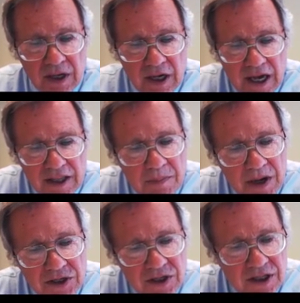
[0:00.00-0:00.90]
And they
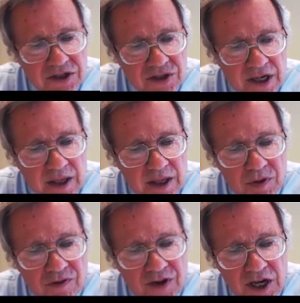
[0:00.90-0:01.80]
basically said that
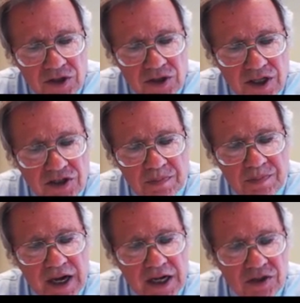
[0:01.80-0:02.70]
perfection is
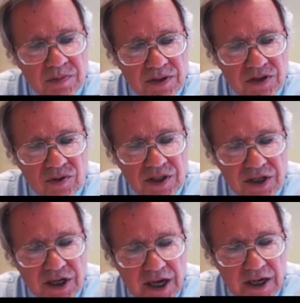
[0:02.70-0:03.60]
impossible to
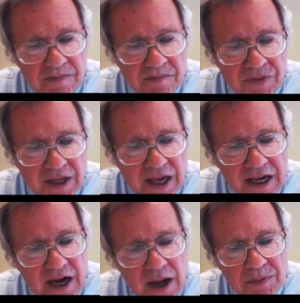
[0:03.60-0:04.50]
attain, and
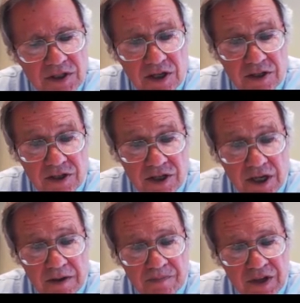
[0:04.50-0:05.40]
competency
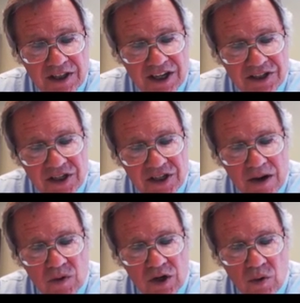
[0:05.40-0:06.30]
does not
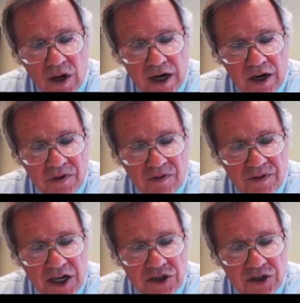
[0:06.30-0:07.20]
require
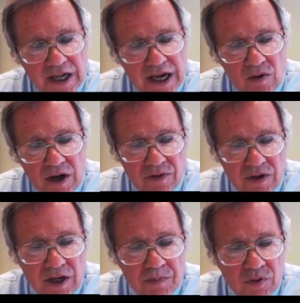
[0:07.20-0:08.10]
perfection. However,
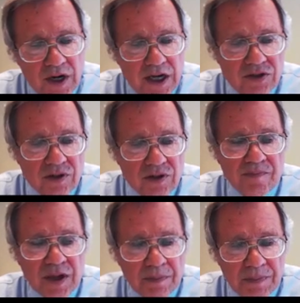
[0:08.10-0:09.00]
an appraiser
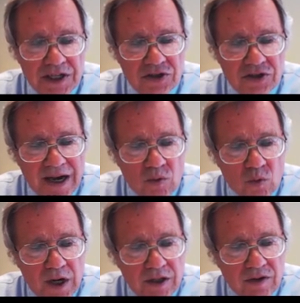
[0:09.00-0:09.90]
must not
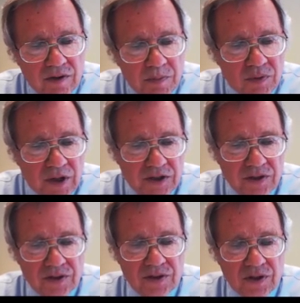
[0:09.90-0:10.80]
render appraisal
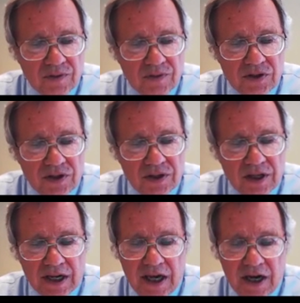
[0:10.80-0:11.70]
services in
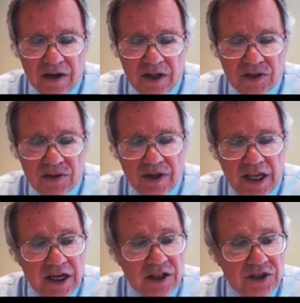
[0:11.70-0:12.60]
a careless or
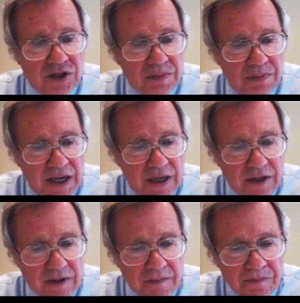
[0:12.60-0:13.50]
negligent manner.